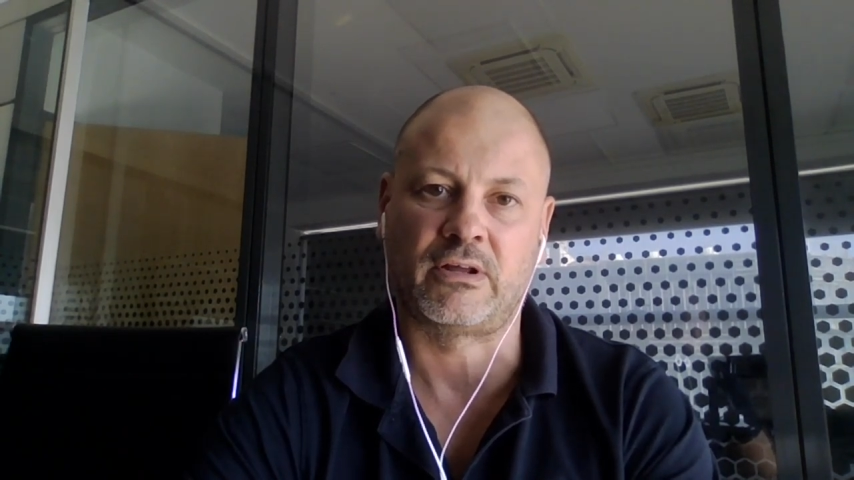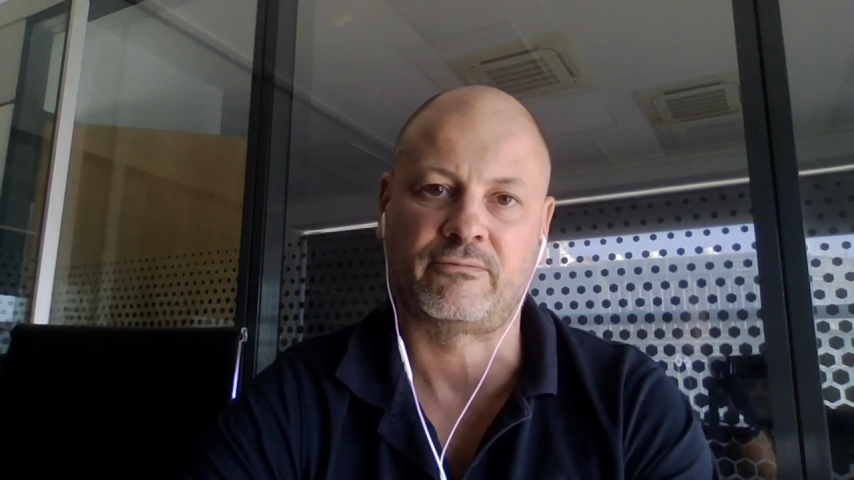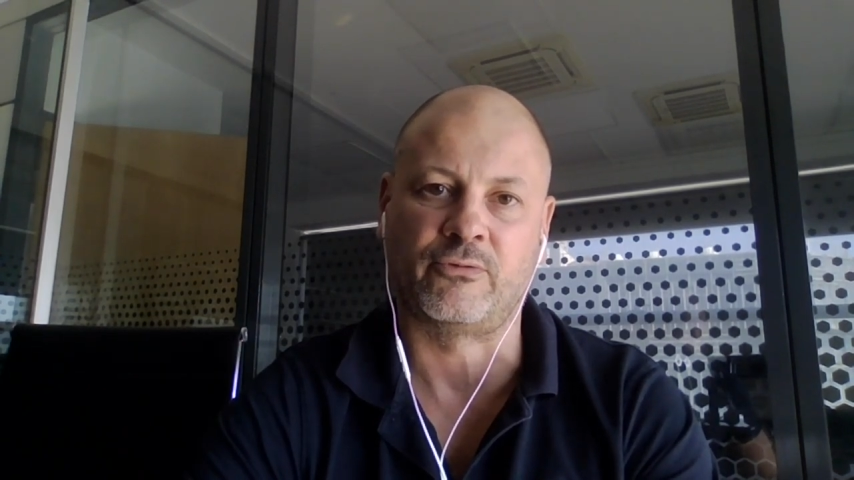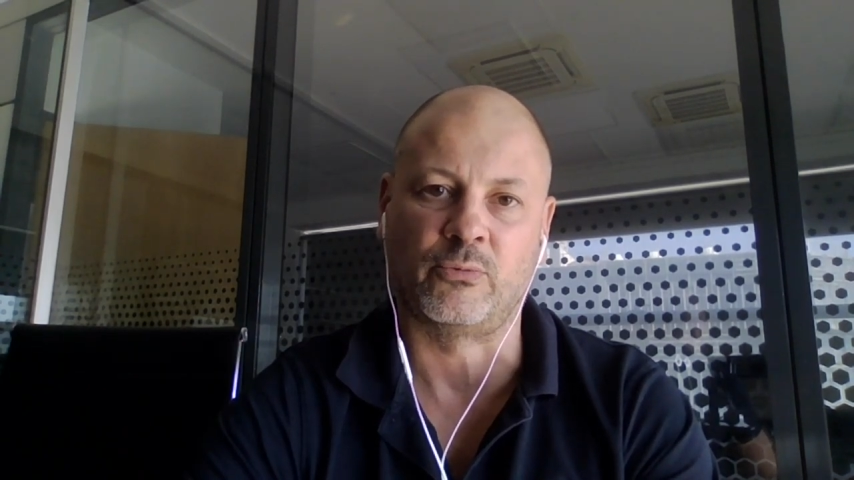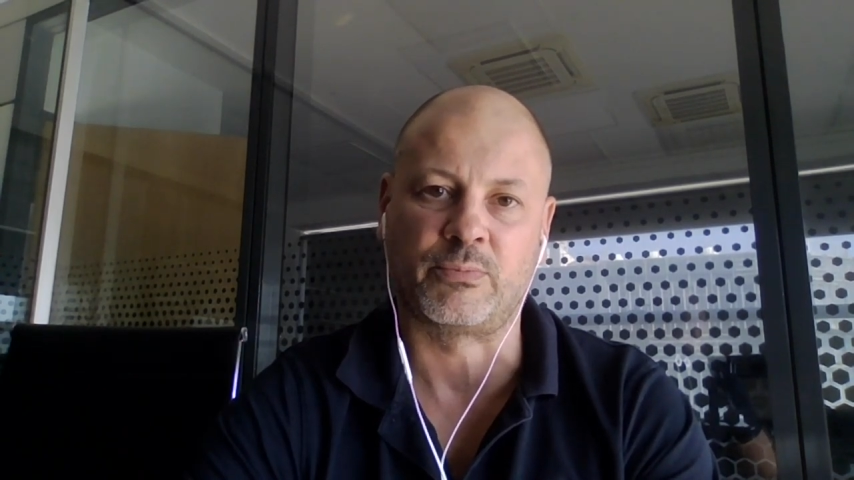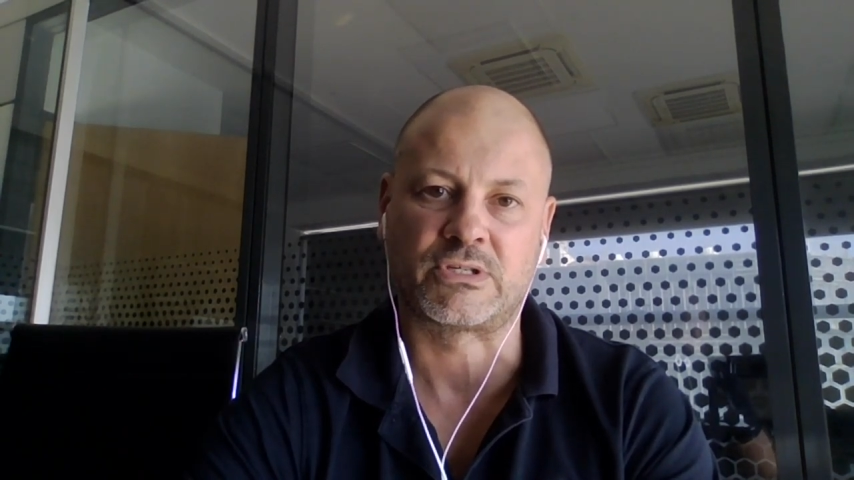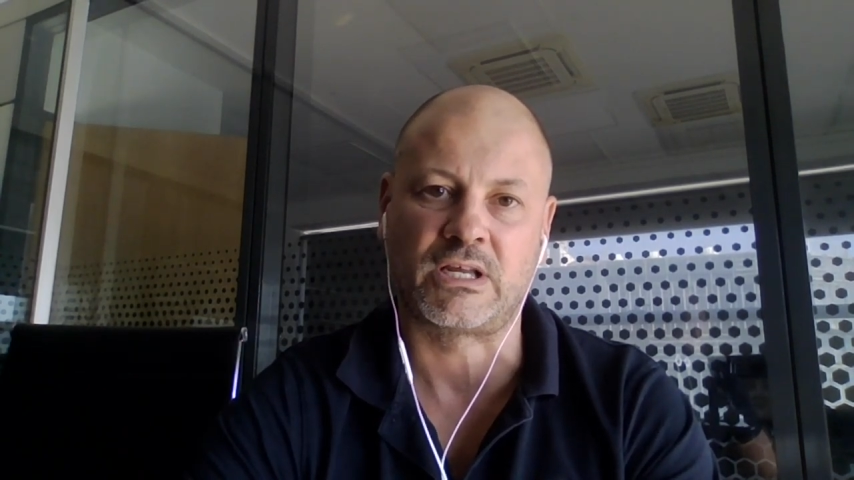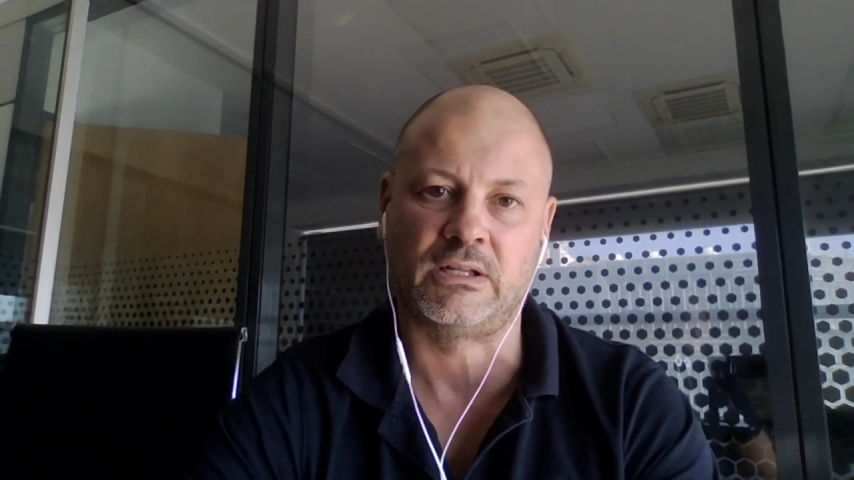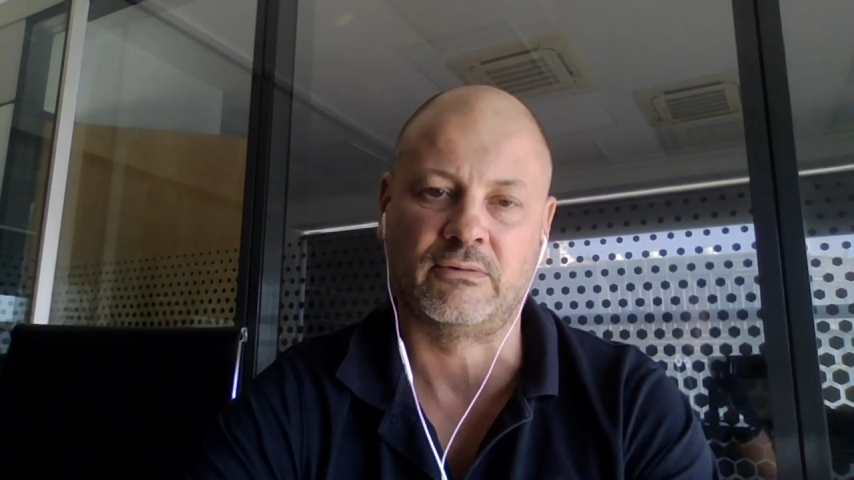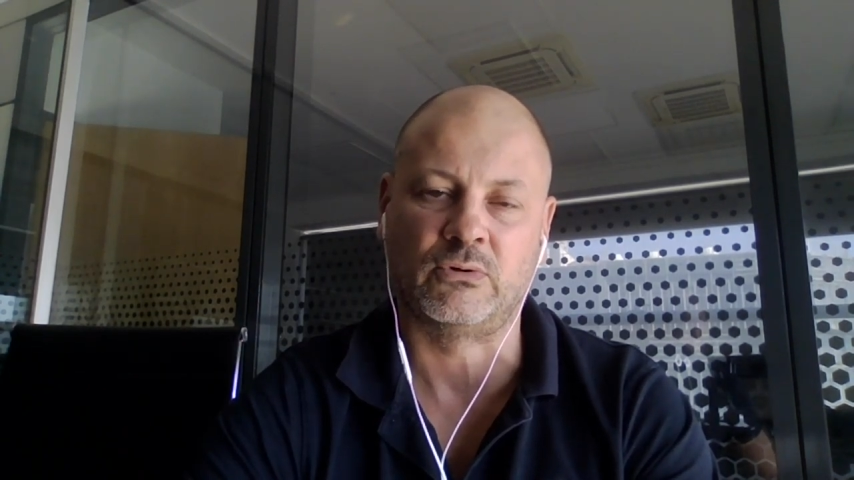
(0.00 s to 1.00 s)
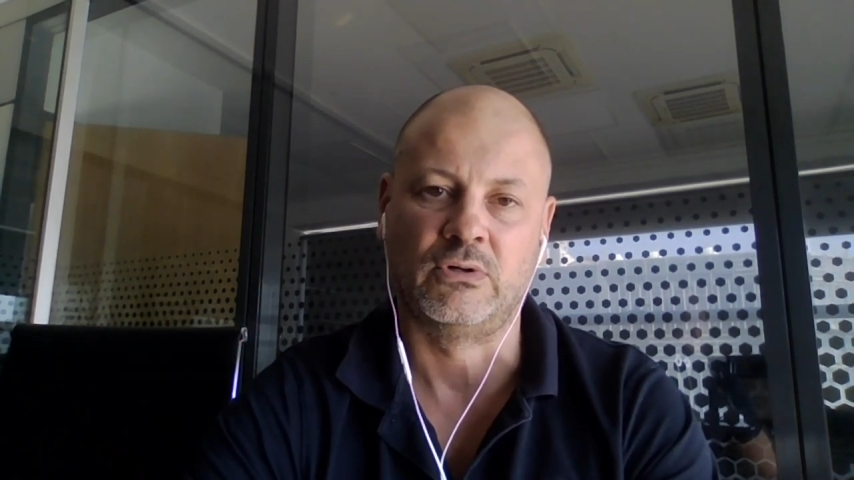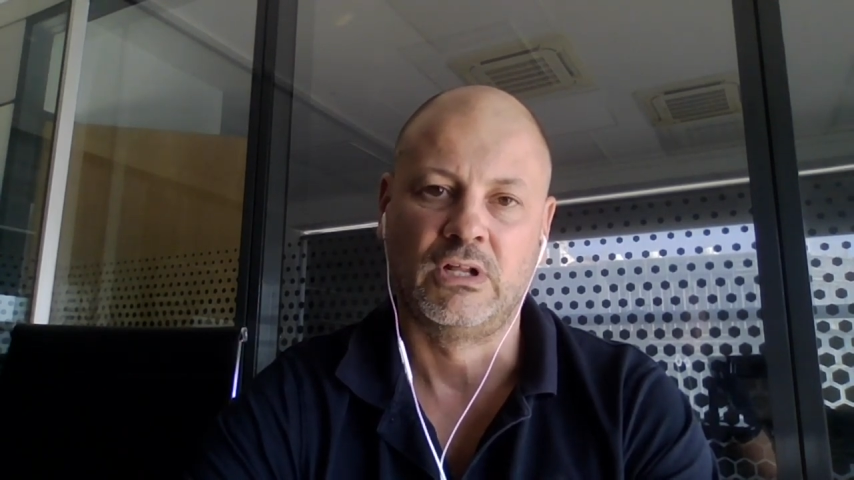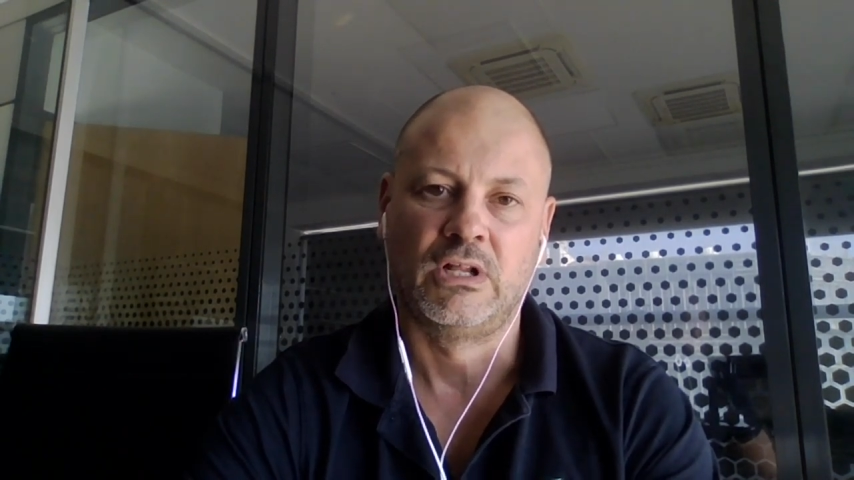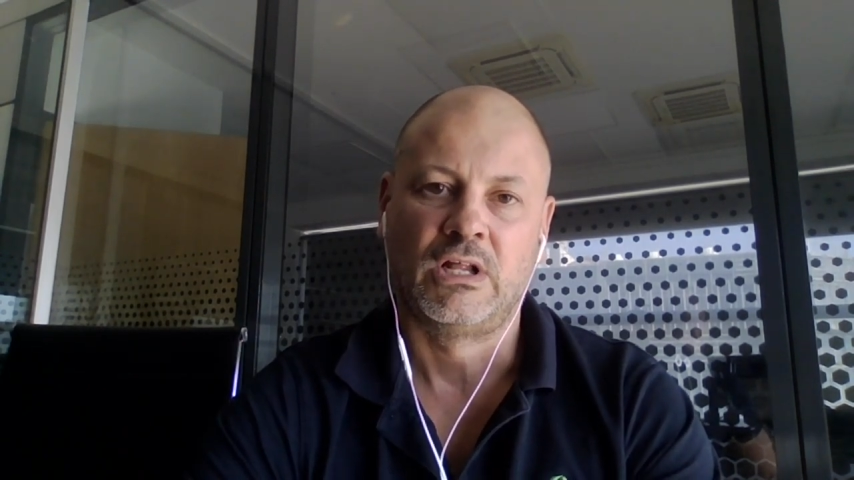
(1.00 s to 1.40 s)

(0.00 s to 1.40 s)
that 4% level.